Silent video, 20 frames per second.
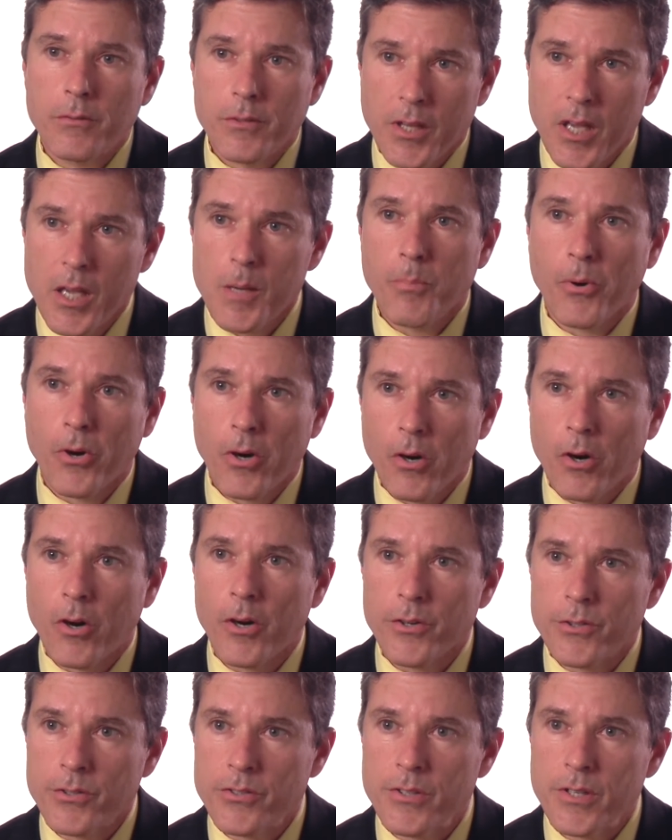keep our
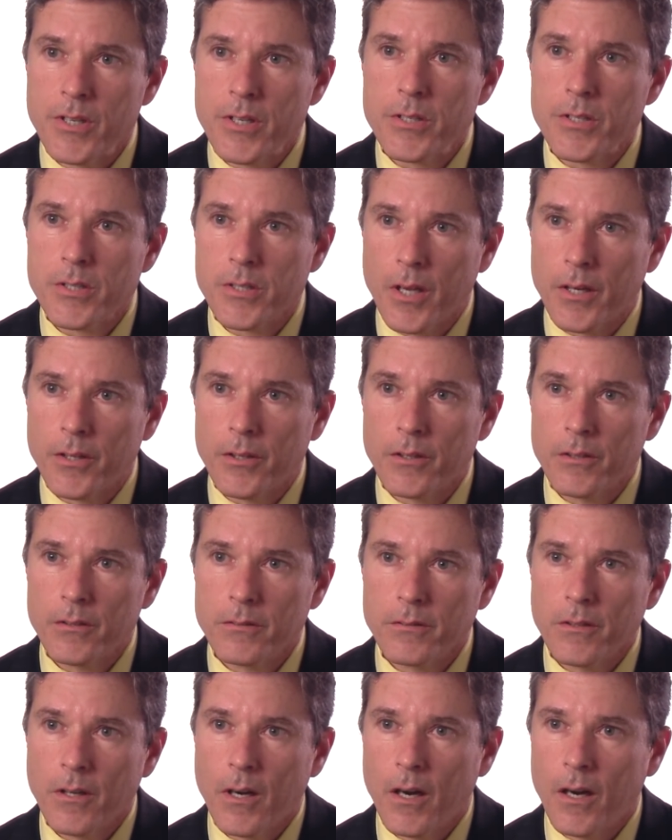R&D center
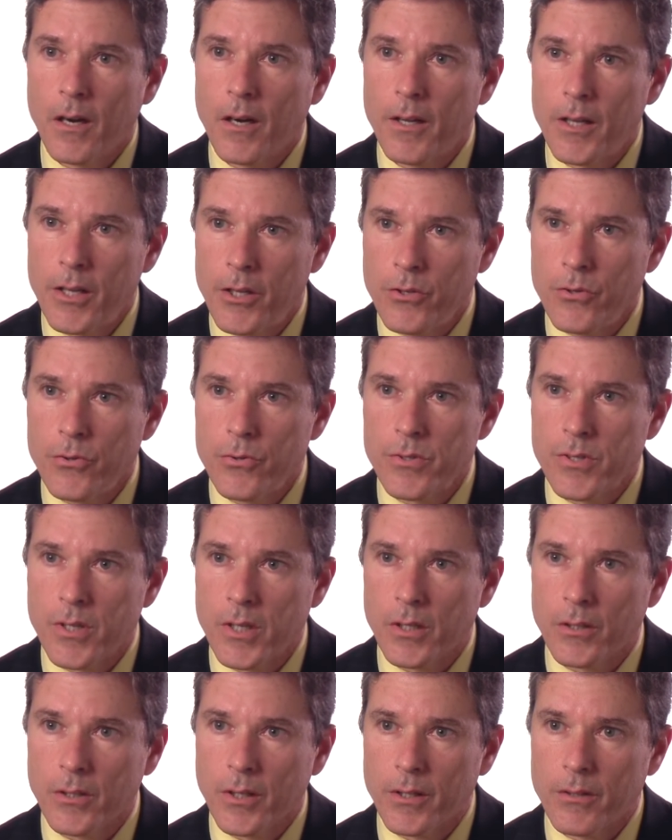in New
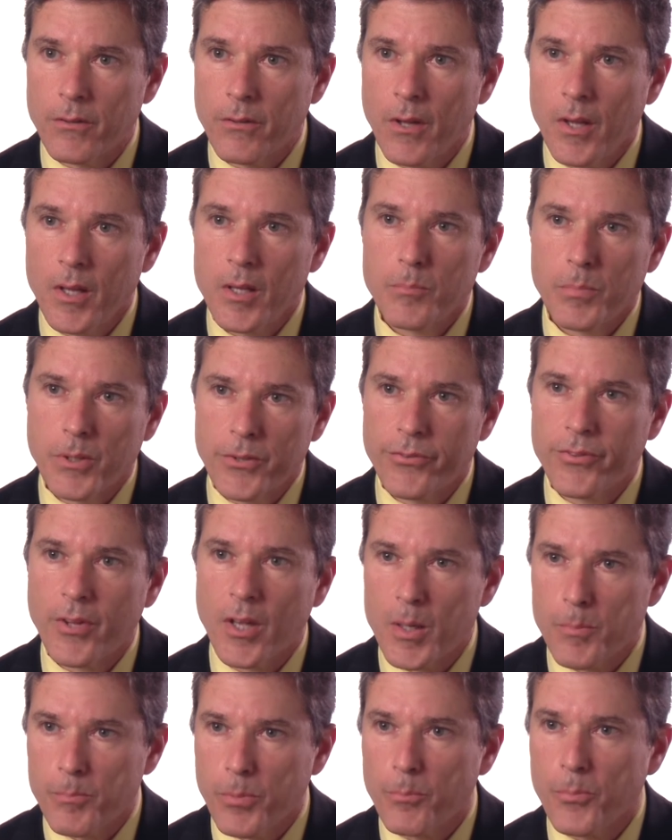Zealand, but
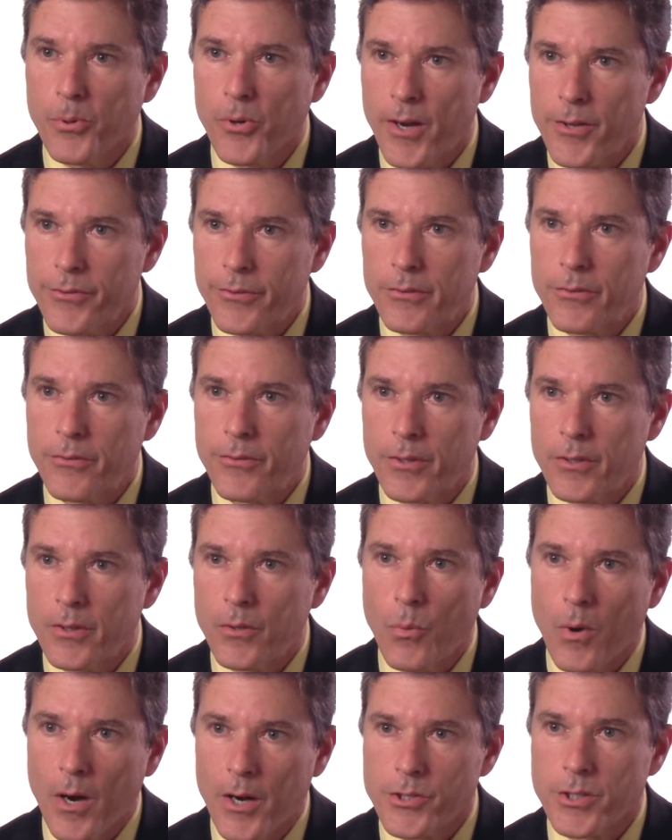set up a presence in
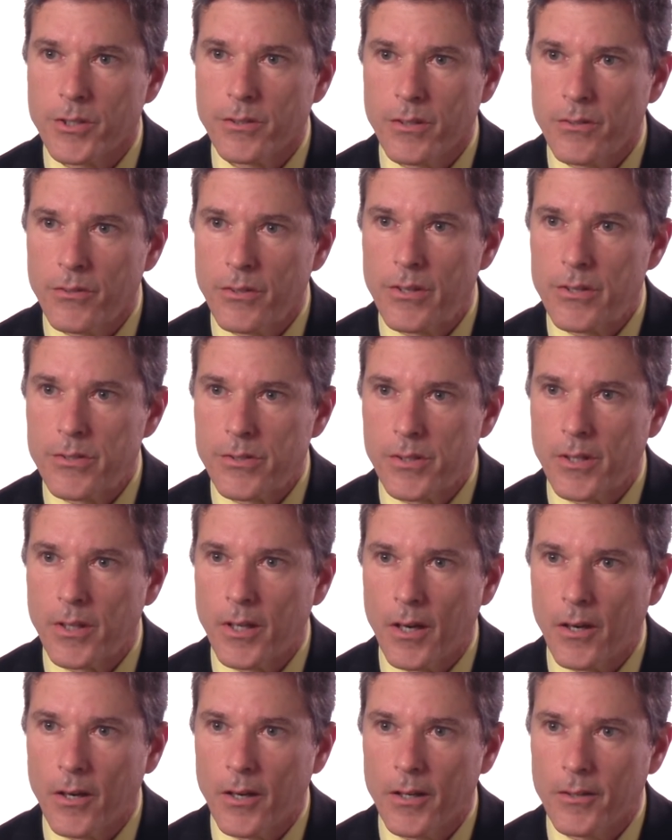the Washington, D.C.
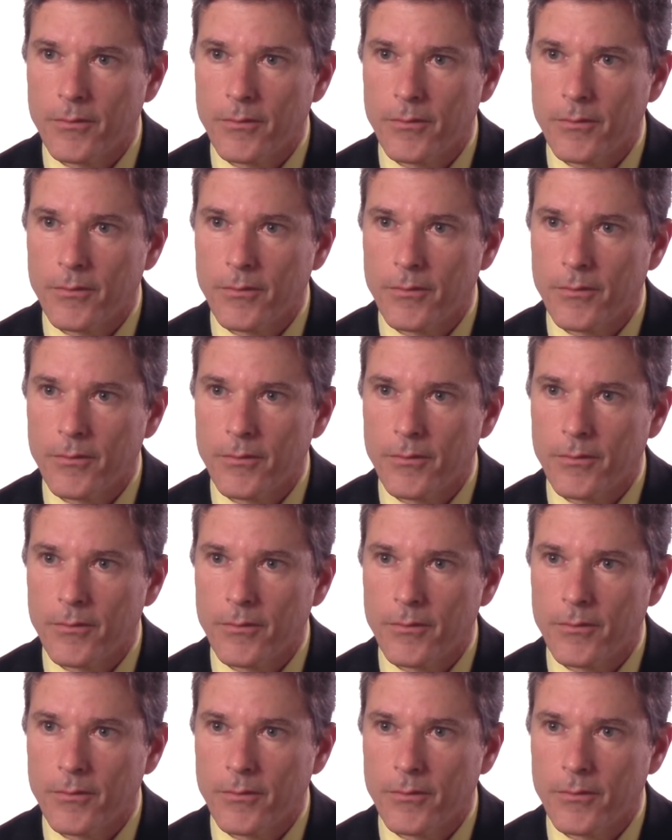area.